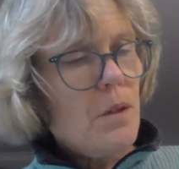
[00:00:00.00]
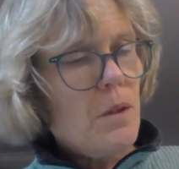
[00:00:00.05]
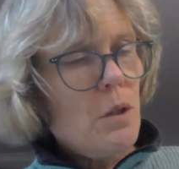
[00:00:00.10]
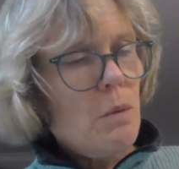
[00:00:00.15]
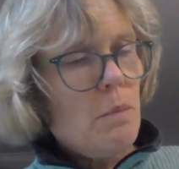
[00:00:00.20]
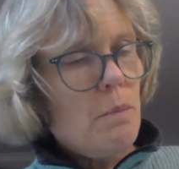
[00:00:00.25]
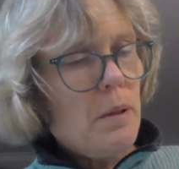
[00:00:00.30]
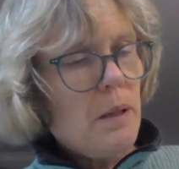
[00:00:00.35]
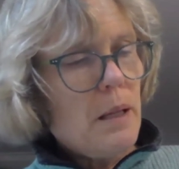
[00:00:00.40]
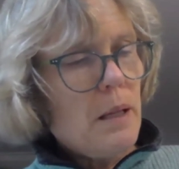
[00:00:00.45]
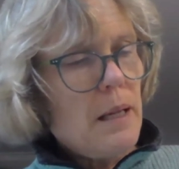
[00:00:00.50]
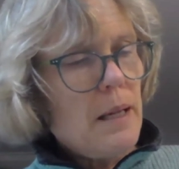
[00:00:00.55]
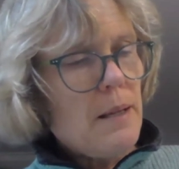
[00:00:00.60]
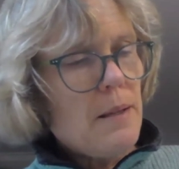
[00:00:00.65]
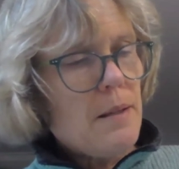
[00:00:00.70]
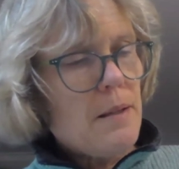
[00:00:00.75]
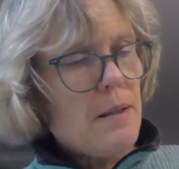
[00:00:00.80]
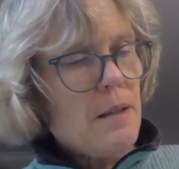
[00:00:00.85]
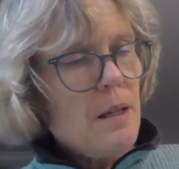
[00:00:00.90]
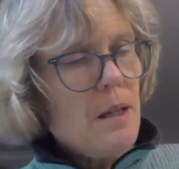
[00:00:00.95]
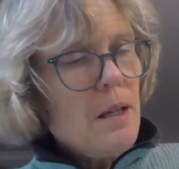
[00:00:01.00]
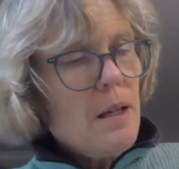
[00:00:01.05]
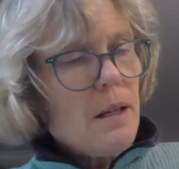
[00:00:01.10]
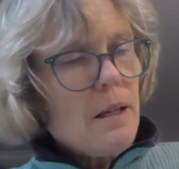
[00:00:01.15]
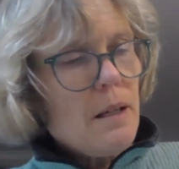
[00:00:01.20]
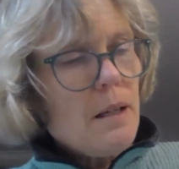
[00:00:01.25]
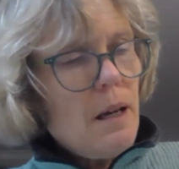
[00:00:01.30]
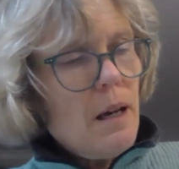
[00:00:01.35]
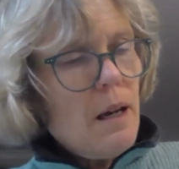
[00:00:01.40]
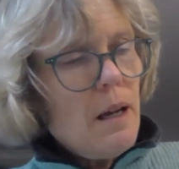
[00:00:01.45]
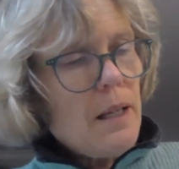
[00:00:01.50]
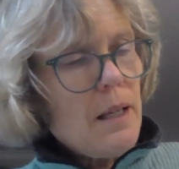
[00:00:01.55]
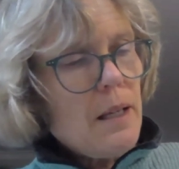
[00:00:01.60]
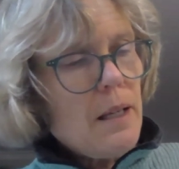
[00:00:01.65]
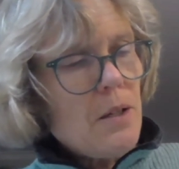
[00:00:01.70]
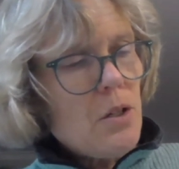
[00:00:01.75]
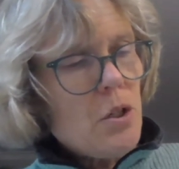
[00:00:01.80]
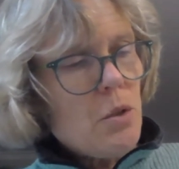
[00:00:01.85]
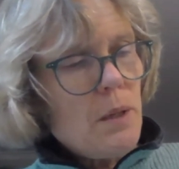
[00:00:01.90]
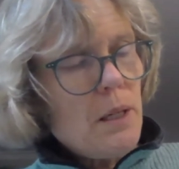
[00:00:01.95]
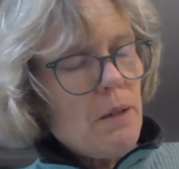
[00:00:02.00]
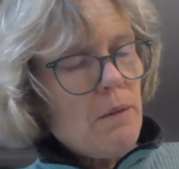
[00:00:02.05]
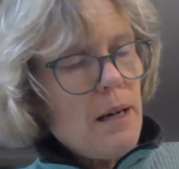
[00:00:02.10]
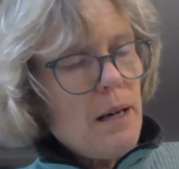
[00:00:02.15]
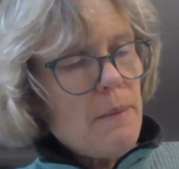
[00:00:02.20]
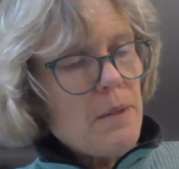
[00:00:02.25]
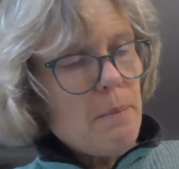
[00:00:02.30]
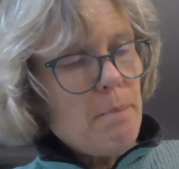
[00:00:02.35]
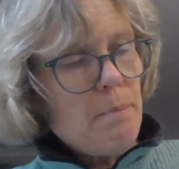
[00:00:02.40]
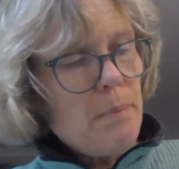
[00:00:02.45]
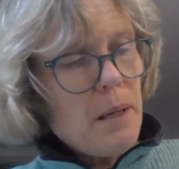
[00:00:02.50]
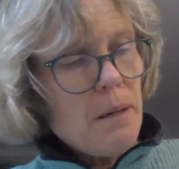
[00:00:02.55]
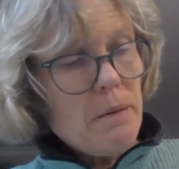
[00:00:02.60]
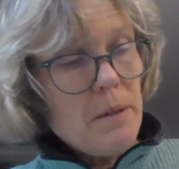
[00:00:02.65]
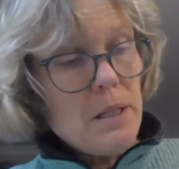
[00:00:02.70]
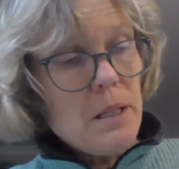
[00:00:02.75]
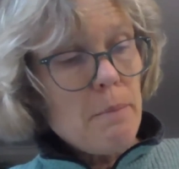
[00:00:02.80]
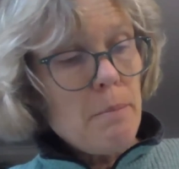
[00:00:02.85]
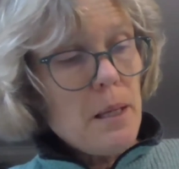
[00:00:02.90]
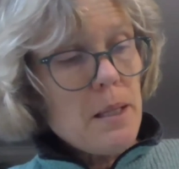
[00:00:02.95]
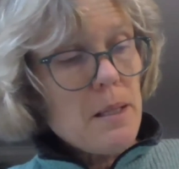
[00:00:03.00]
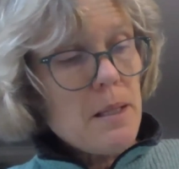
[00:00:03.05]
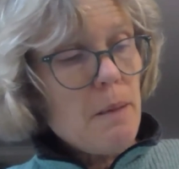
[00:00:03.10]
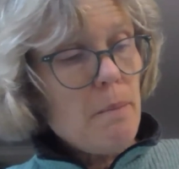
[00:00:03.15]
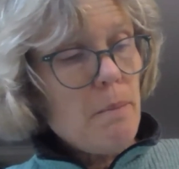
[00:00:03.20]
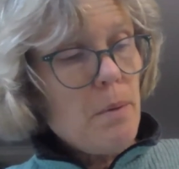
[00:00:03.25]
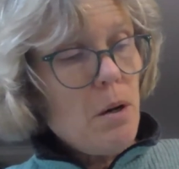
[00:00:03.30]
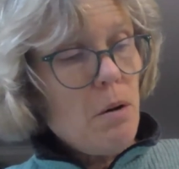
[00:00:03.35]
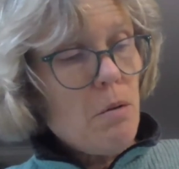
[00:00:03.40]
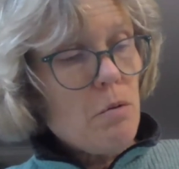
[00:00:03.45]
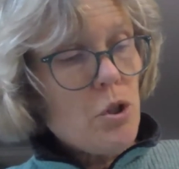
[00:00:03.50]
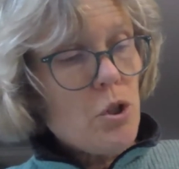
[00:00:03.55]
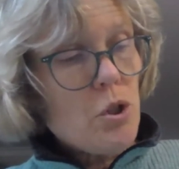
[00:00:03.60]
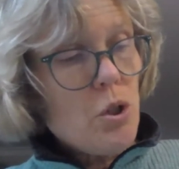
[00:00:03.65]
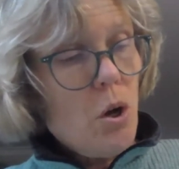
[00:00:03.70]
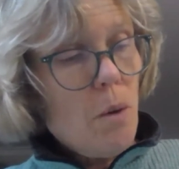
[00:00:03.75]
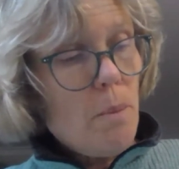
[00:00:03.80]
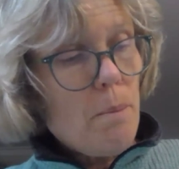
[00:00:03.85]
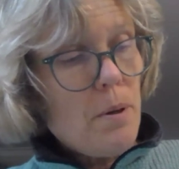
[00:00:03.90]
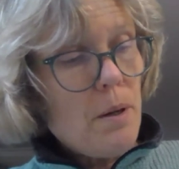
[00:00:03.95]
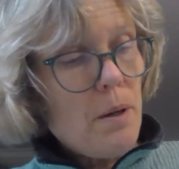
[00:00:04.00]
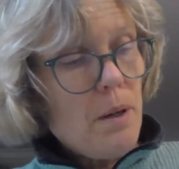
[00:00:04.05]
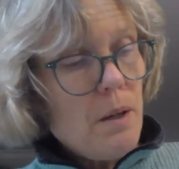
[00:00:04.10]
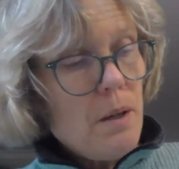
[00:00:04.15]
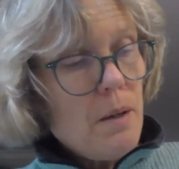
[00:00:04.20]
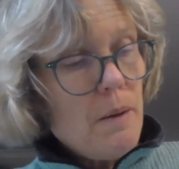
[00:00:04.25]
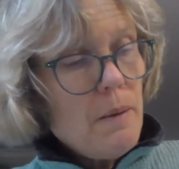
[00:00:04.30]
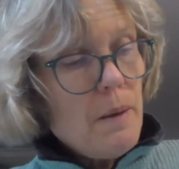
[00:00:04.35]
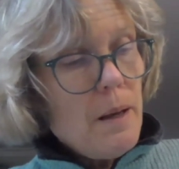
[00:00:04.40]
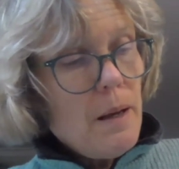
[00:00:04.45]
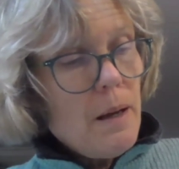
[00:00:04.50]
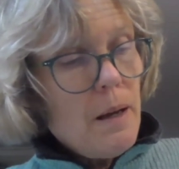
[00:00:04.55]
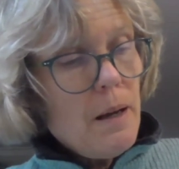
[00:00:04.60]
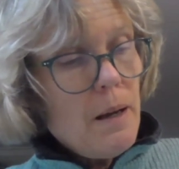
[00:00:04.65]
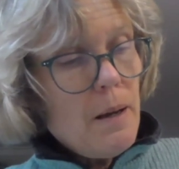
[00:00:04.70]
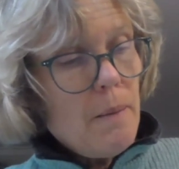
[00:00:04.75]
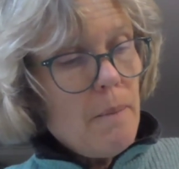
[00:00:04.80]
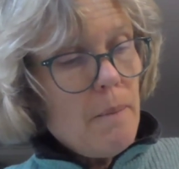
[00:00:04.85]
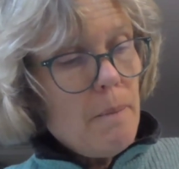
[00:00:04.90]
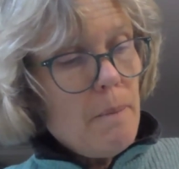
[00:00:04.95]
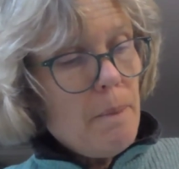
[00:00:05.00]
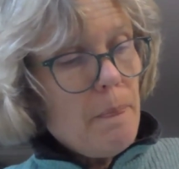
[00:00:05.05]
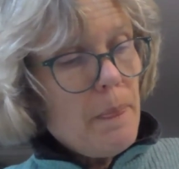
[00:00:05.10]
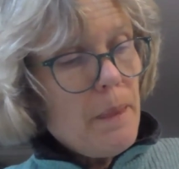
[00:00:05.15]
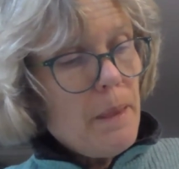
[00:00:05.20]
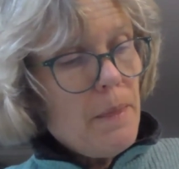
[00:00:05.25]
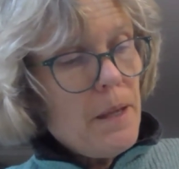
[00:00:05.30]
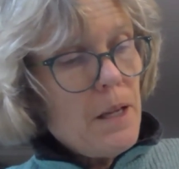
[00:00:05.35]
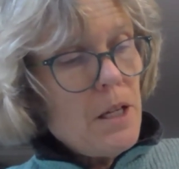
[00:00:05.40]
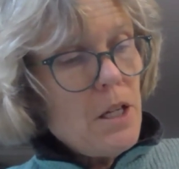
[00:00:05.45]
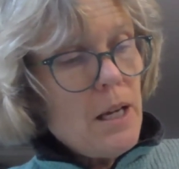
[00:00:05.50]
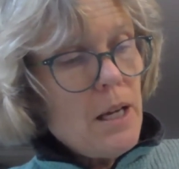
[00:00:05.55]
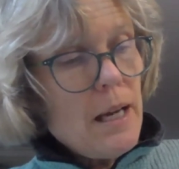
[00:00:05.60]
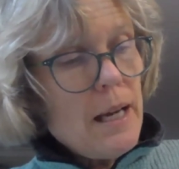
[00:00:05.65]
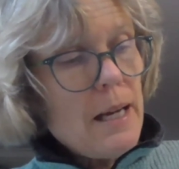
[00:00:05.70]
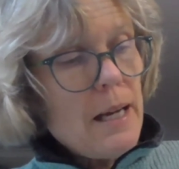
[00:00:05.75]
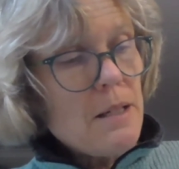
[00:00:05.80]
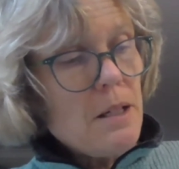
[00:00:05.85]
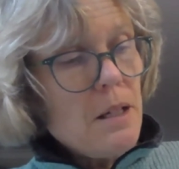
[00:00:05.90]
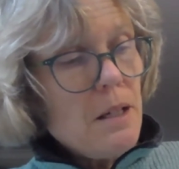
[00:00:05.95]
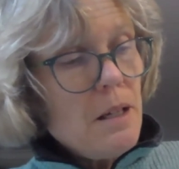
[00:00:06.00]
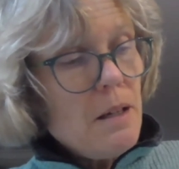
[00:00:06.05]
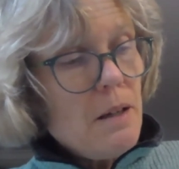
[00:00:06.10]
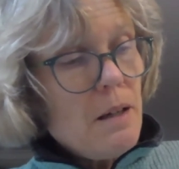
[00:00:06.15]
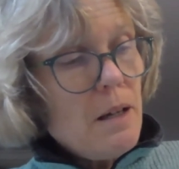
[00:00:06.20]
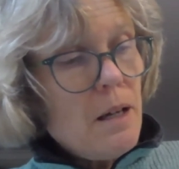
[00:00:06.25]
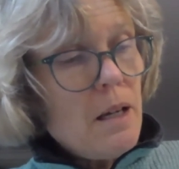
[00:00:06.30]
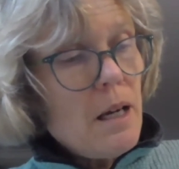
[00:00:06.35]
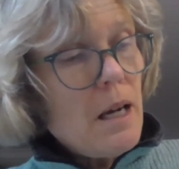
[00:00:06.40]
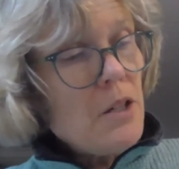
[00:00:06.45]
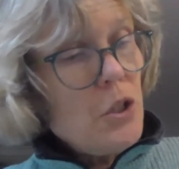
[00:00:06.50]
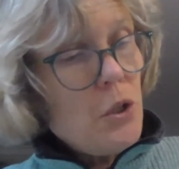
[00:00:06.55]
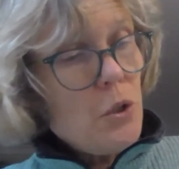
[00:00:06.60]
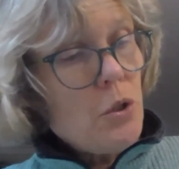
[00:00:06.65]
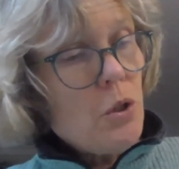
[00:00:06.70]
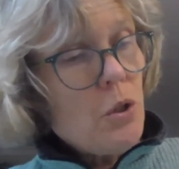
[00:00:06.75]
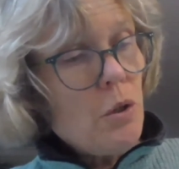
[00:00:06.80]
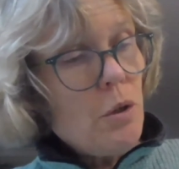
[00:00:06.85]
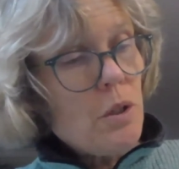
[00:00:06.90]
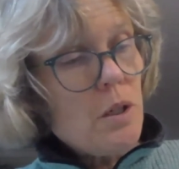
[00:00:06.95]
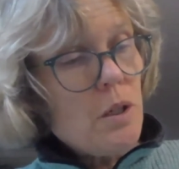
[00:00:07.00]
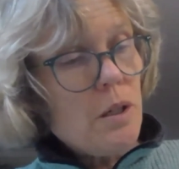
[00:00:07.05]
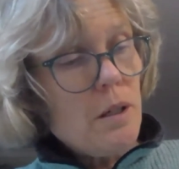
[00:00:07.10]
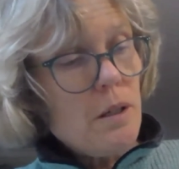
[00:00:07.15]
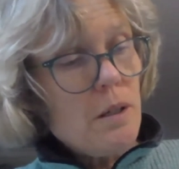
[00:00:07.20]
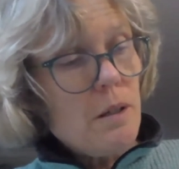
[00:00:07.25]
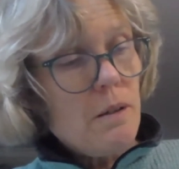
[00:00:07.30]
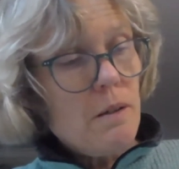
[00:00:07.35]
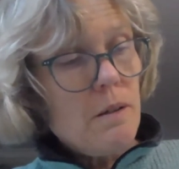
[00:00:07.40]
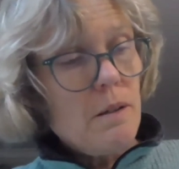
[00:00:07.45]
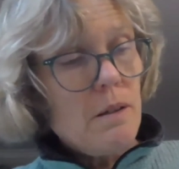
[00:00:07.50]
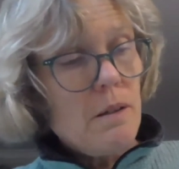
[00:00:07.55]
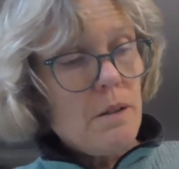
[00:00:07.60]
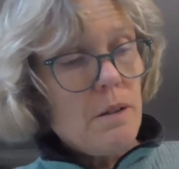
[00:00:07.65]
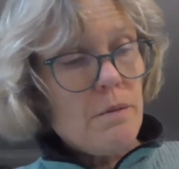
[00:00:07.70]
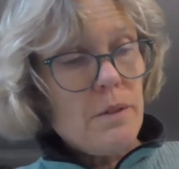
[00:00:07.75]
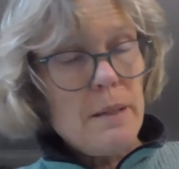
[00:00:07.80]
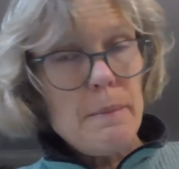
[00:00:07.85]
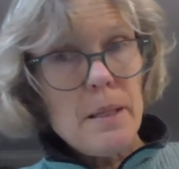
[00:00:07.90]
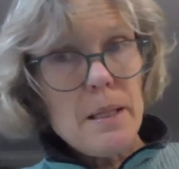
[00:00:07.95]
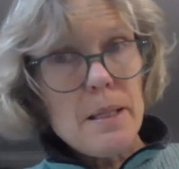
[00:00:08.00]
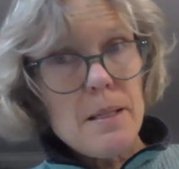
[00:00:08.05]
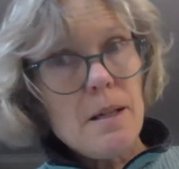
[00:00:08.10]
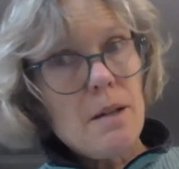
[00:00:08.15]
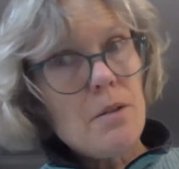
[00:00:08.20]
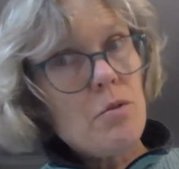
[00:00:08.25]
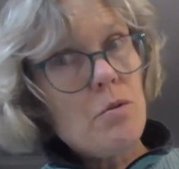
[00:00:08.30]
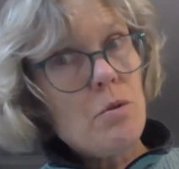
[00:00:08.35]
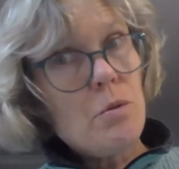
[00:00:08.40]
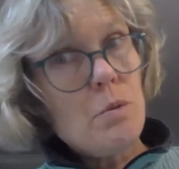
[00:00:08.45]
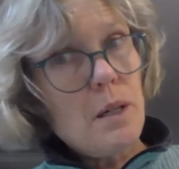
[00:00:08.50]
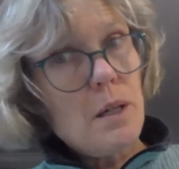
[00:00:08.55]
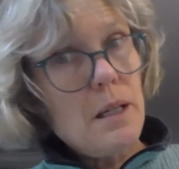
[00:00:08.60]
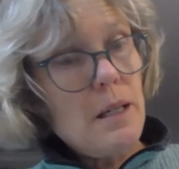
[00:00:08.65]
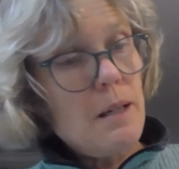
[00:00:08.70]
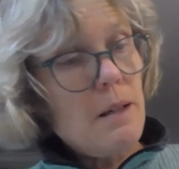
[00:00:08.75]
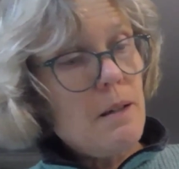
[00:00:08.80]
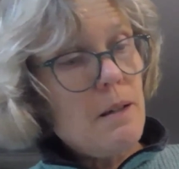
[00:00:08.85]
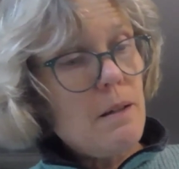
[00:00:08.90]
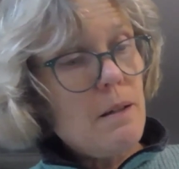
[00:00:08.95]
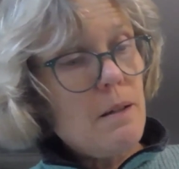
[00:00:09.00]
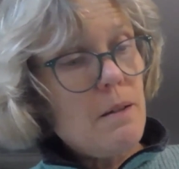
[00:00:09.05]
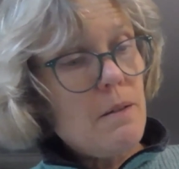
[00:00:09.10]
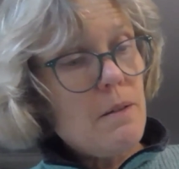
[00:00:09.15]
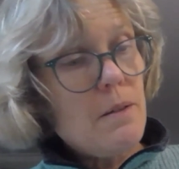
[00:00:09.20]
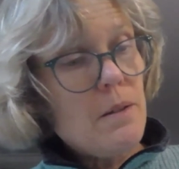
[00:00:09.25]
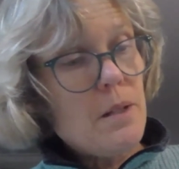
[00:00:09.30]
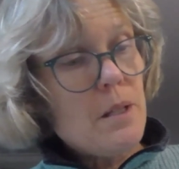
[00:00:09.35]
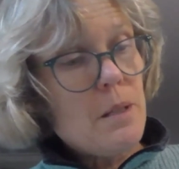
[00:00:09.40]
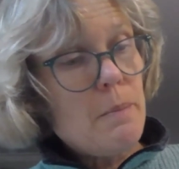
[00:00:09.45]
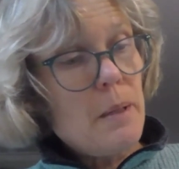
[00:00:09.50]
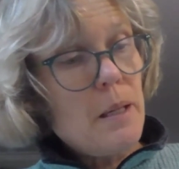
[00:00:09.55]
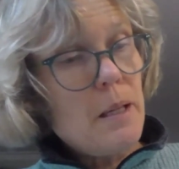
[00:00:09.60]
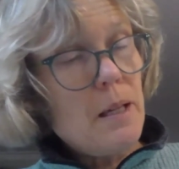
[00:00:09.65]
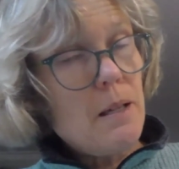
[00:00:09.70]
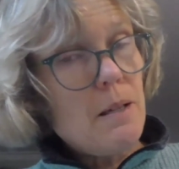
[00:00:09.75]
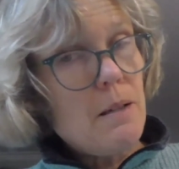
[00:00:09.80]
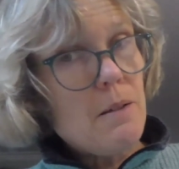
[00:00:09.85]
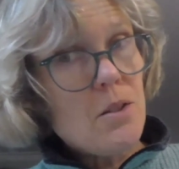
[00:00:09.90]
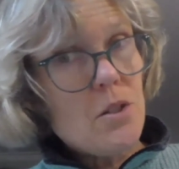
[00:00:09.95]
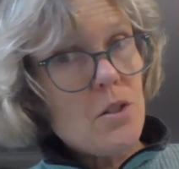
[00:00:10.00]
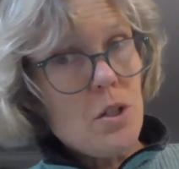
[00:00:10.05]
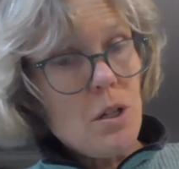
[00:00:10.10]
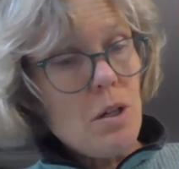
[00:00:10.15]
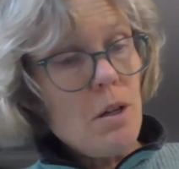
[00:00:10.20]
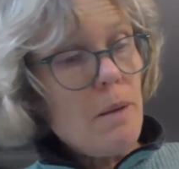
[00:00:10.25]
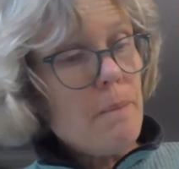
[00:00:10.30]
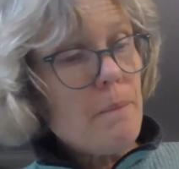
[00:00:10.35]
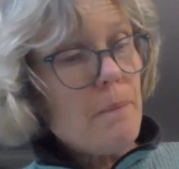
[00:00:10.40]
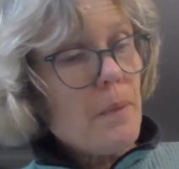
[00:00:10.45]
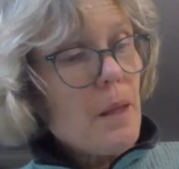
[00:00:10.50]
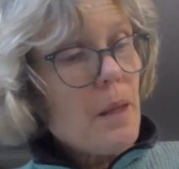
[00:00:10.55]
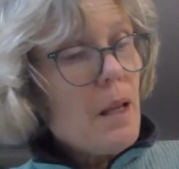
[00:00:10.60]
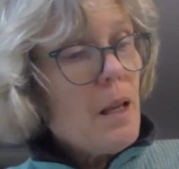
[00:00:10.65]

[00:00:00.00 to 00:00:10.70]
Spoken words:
you place garlic and 20 grams of butter into the mixing bowl, chop. Then you add, and you cook 3 minutes, 120 speed stir.